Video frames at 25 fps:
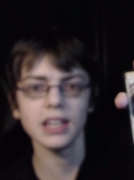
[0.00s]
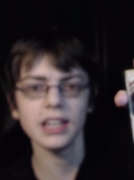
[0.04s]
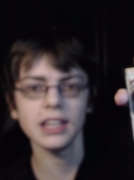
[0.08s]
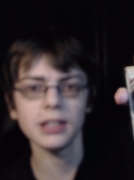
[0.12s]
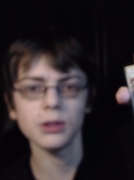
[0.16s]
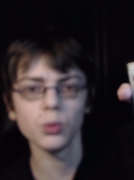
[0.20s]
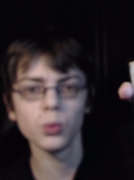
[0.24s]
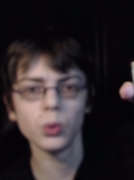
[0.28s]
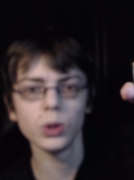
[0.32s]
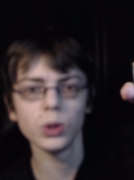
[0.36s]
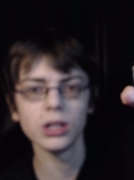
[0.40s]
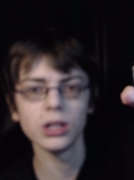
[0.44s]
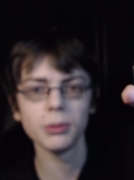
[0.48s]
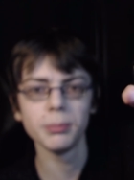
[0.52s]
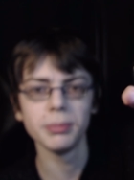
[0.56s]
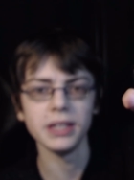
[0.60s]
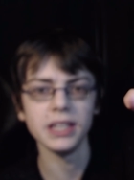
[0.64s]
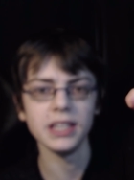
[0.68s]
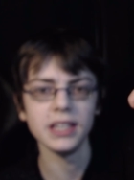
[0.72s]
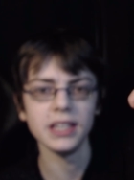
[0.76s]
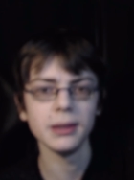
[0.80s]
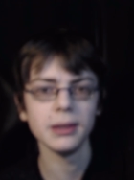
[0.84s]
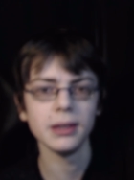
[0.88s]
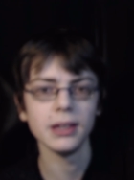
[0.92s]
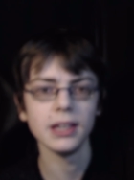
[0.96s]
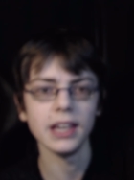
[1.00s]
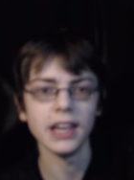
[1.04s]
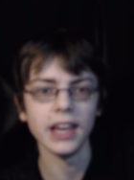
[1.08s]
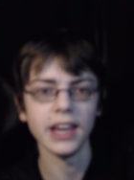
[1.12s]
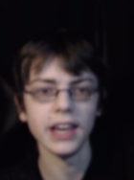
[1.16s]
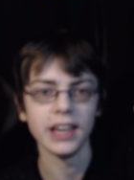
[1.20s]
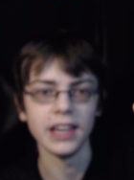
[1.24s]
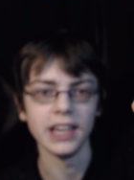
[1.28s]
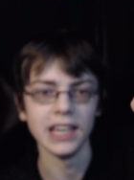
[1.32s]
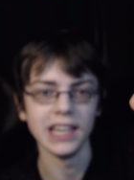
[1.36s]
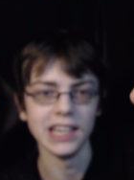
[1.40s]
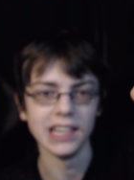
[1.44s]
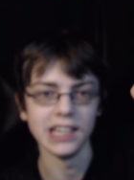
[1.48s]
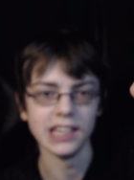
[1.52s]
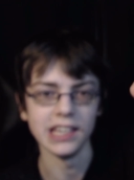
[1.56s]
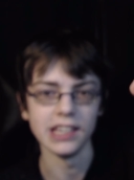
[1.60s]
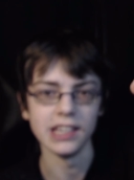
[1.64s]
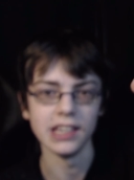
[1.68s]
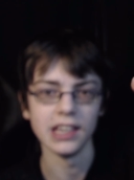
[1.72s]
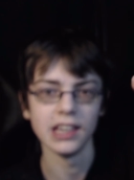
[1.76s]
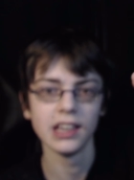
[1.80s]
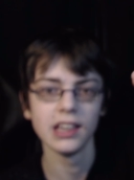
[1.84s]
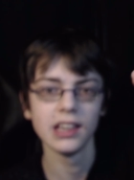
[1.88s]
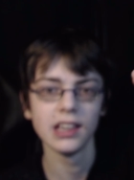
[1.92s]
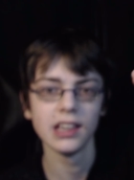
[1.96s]
will be
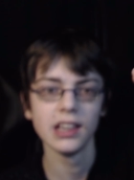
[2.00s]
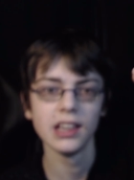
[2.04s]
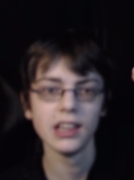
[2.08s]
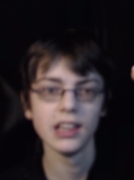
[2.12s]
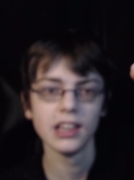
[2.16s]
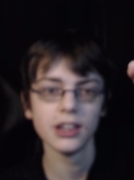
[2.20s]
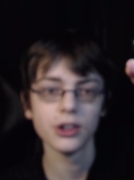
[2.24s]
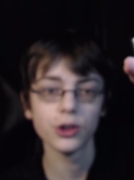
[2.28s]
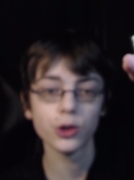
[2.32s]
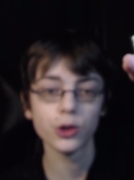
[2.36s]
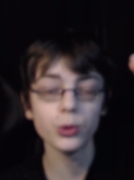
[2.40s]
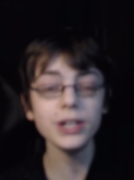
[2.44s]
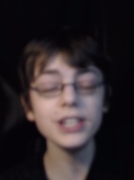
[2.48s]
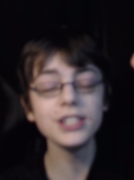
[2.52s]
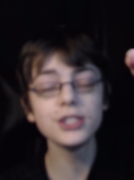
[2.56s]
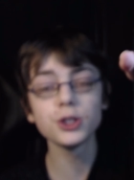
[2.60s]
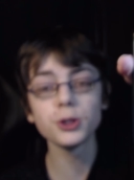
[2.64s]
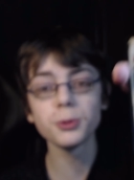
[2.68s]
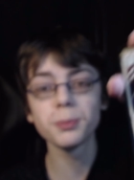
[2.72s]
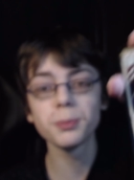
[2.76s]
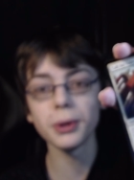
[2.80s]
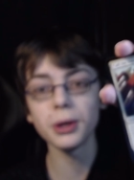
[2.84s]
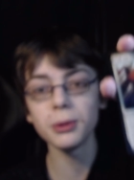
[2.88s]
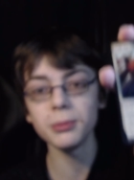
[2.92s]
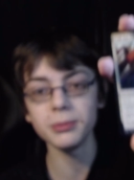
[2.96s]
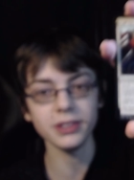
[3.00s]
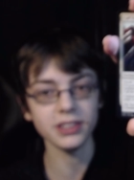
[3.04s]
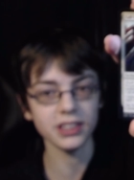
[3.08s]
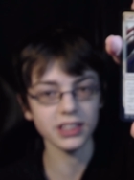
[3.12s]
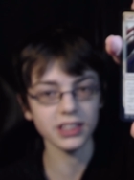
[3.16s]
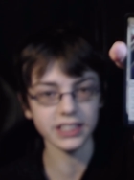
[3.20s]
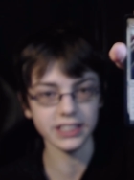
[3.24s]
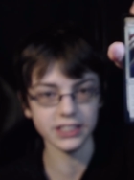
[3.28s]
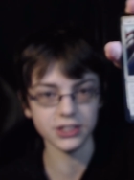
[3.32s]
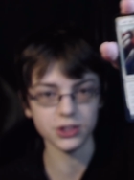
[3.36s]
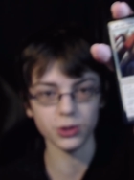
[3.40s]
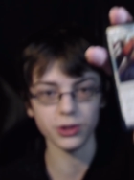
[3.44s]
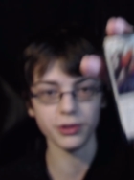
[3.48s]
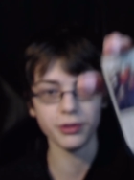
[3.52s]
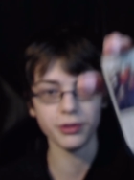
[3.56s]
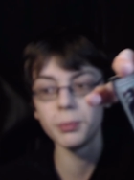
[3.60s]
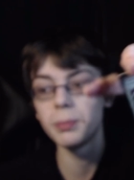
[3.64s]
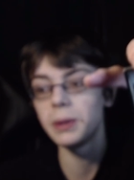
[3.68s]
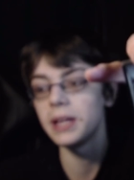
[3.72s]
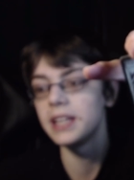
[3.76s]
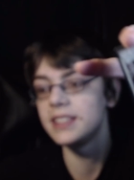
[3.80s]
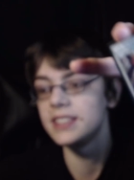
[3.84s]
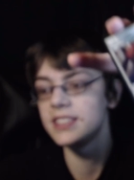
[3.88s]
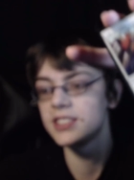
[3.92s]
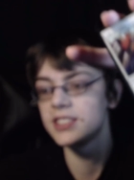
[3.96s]
a creature permanently. So if you
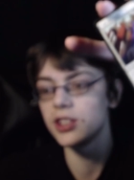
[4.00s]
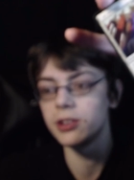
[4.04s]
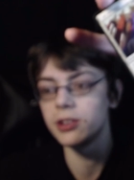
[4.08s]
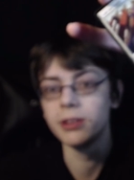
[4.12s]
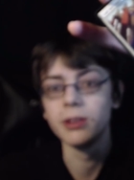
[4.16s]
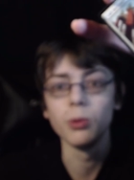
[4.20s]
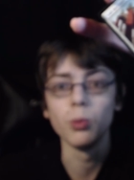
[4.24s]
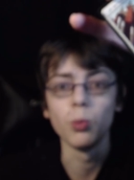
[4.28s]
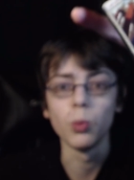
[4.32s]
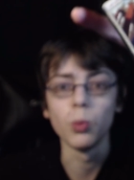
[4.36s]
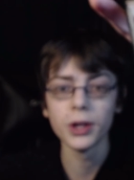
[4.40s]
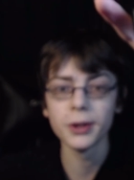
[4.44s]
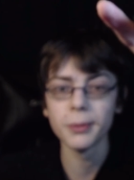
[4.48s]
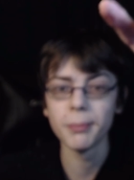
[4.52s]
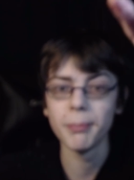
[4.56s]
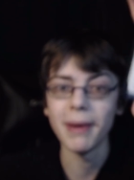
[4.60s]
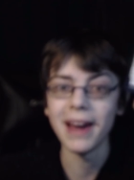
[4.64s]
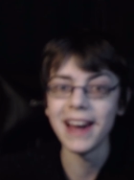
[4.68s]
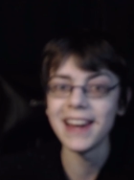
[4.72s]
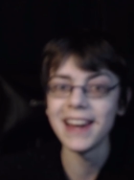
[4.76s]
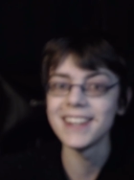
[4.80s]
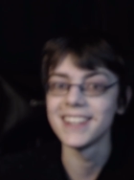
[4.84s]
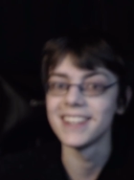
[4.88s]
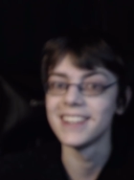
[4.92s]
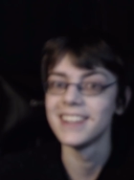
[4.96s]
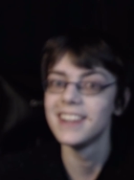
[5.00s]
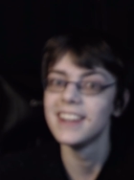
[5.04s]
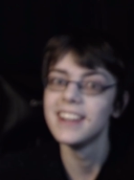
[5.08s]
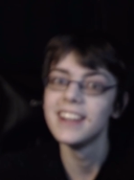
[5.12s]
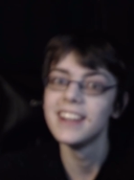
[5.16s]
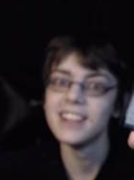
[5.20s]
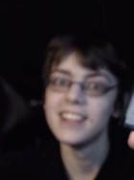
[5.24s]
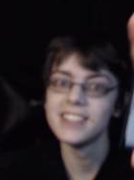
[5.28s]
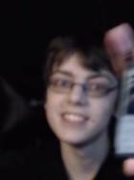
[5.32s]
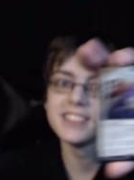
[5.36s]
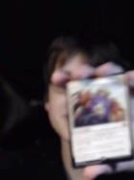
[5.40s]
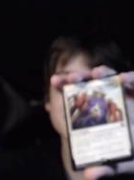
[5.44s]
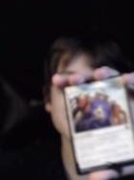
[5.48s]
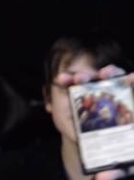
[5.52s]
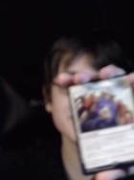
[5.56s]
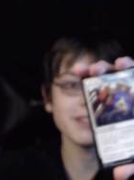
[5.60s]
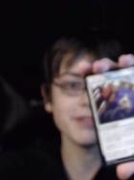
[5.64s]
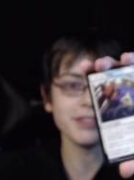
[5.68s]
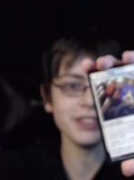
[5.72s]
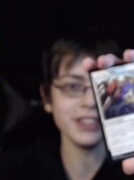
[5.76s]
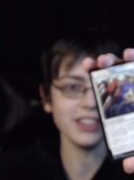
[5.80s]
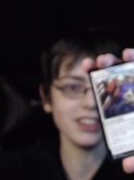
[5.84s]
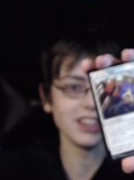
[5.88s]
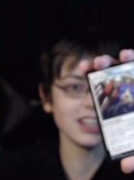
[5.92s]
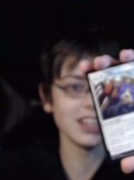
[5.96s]
play this on the 1 mana
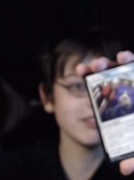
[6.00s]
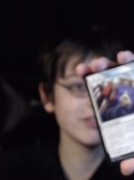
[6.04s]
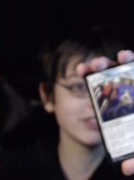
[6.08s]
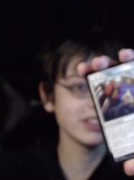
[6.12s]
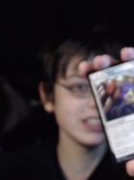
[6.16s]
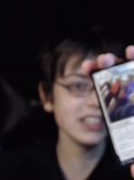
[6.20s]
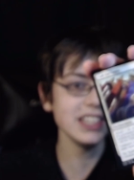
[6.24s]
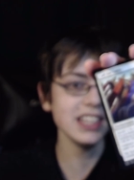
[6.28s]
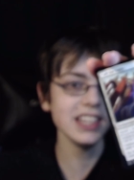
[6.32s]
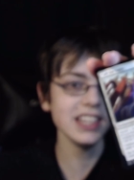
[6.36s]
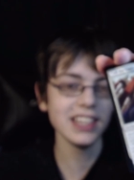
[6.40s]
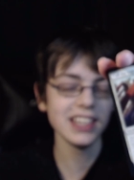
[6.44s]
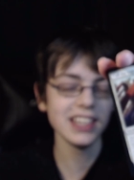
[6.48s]
7/11,